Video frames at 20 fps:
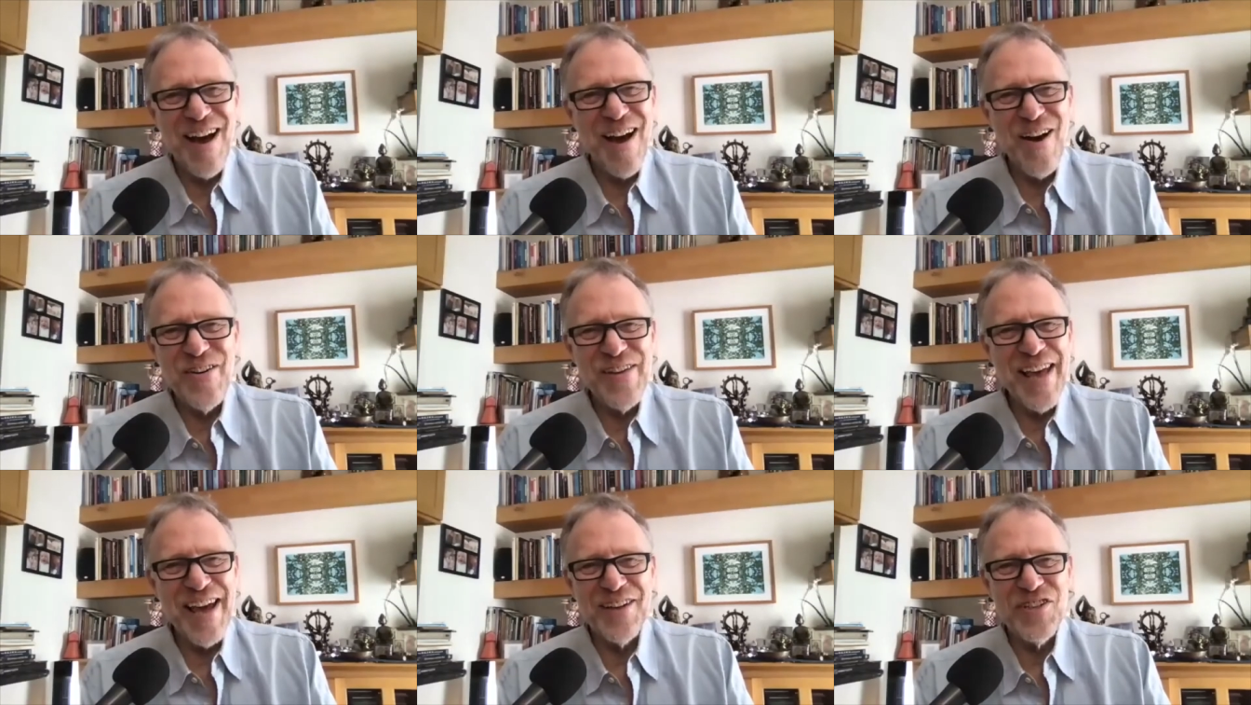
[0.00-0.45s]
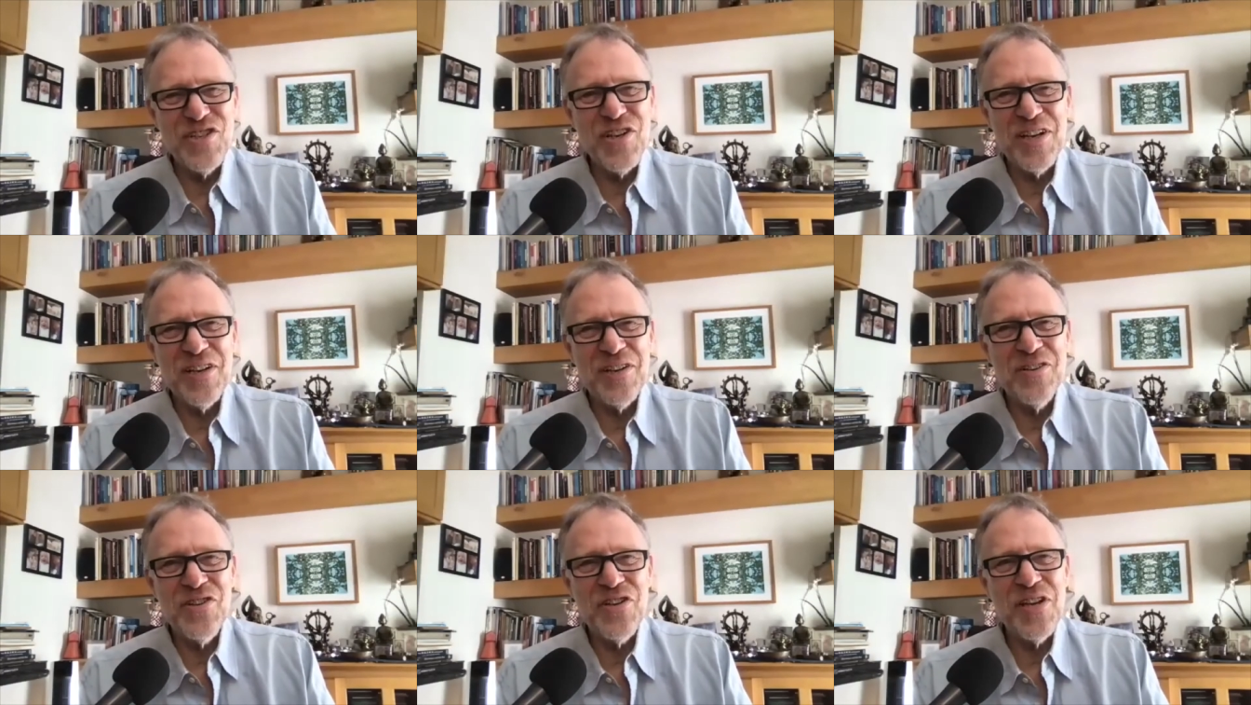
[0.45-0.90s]
oh yeah, she
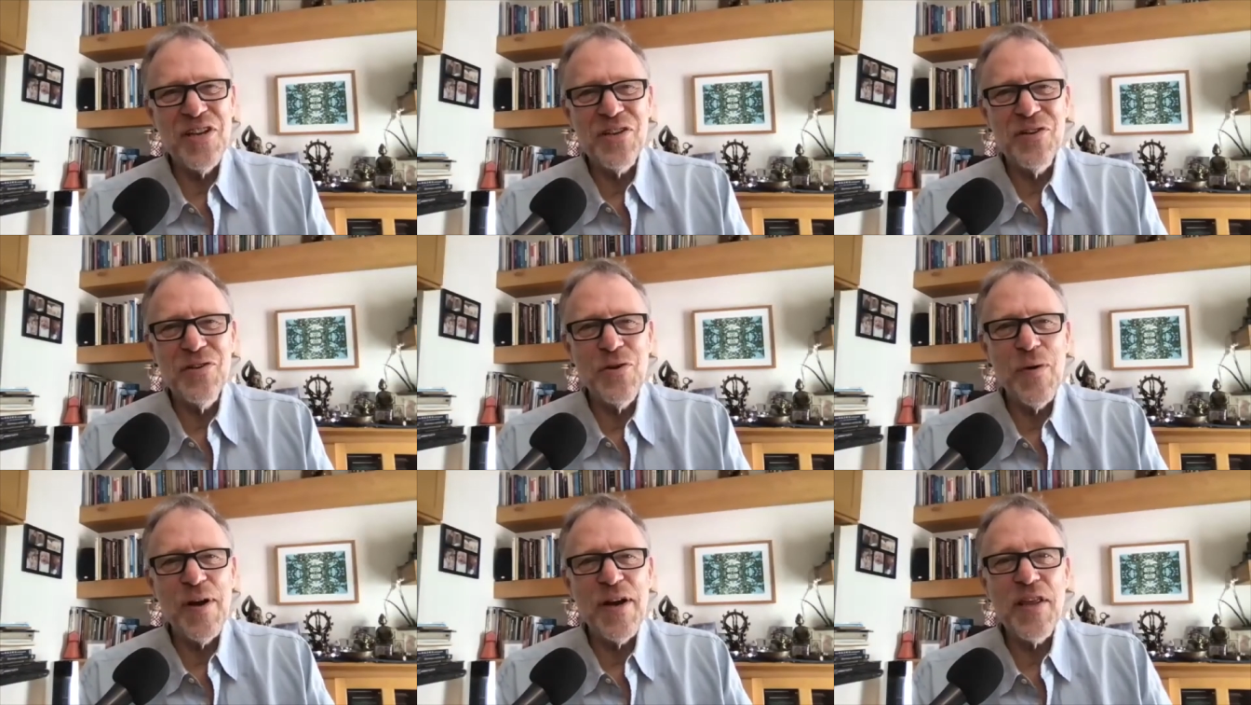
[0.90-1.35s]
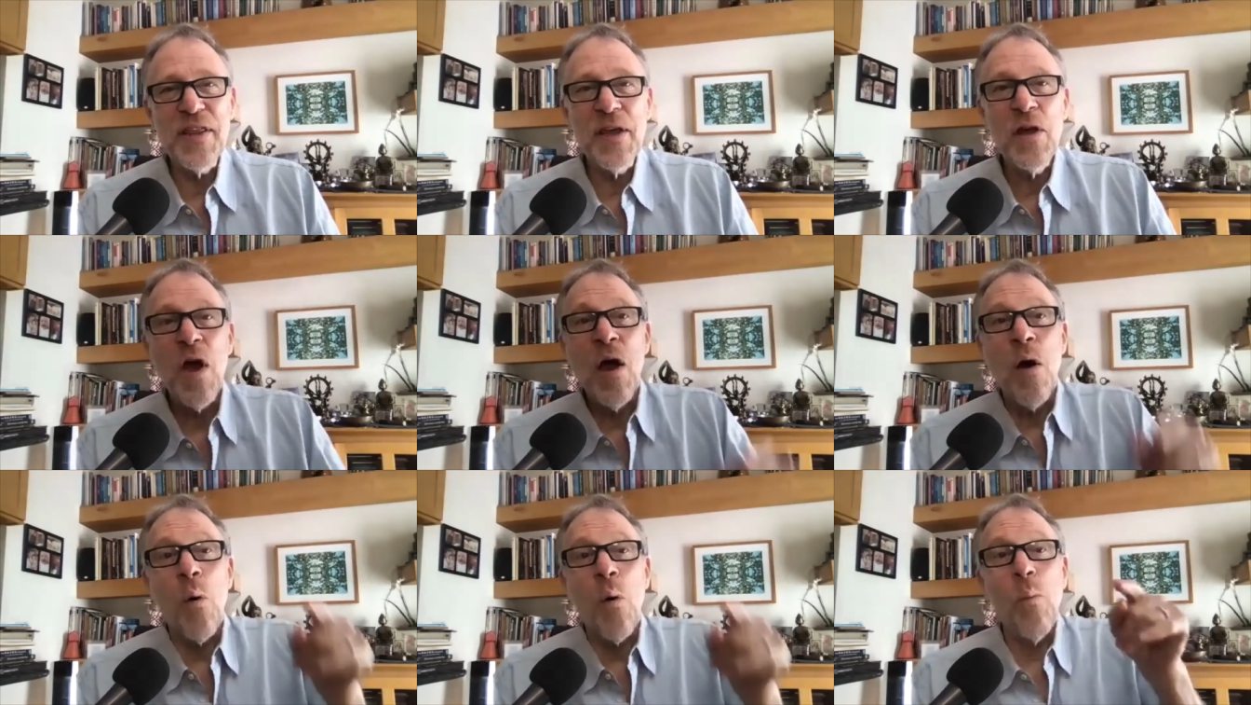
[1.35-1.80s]
can. She can do anything.
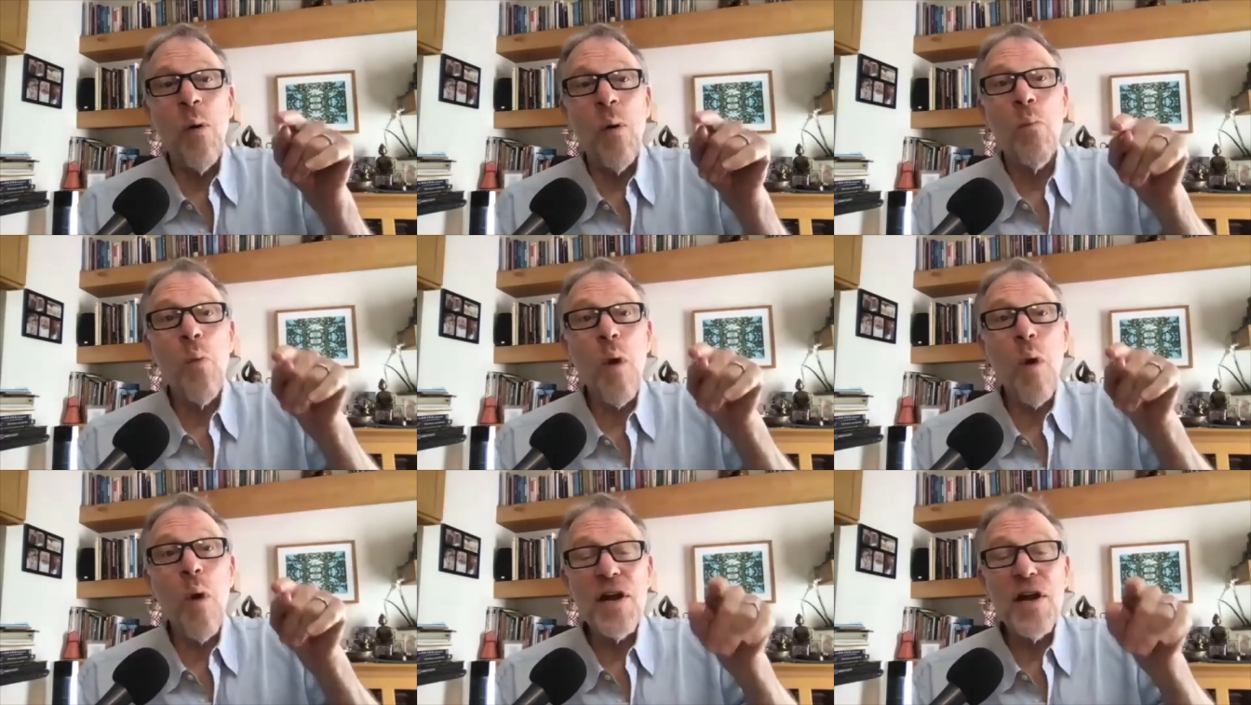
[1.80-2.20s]
One